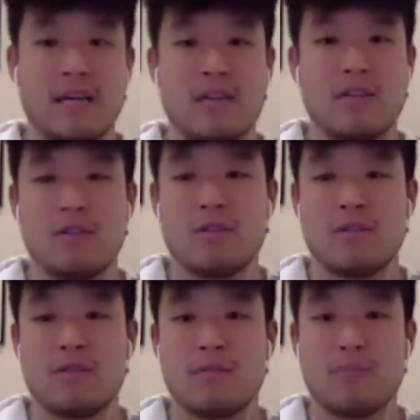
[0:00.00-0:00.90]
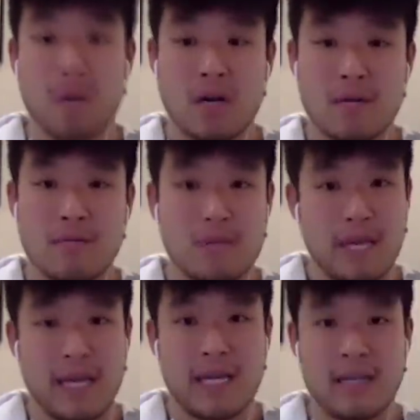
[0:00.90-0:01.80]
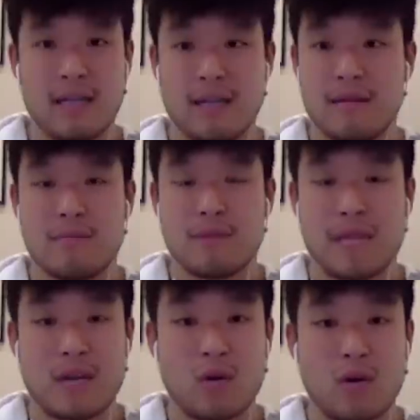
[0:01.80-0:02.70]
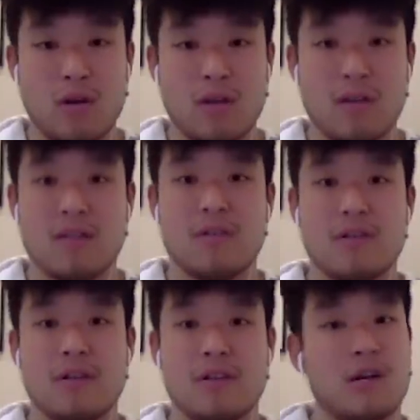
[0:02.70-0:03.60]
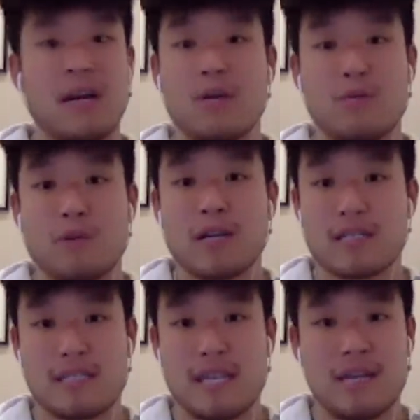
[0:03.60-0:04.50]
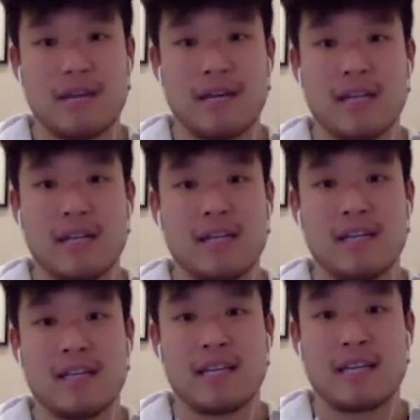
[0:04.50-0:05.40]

you do bar, plate, plate quarter, you're at a working set, right? Like